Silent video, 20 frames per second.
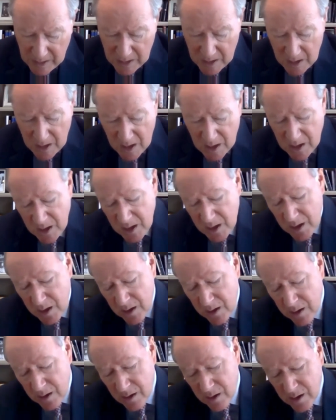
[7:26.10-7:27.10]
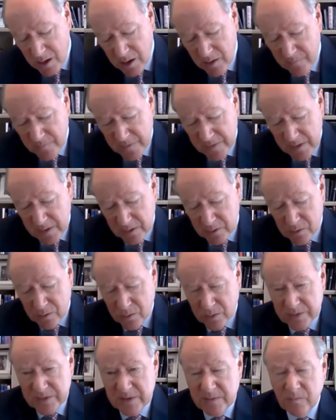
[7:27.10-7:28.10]
the uh, of the
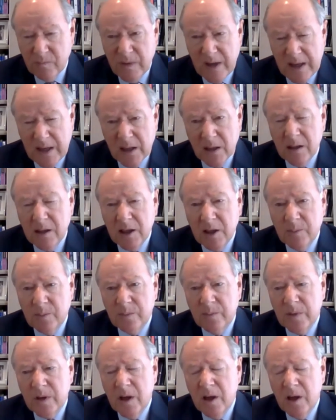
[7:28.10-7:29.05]
court regularly uh,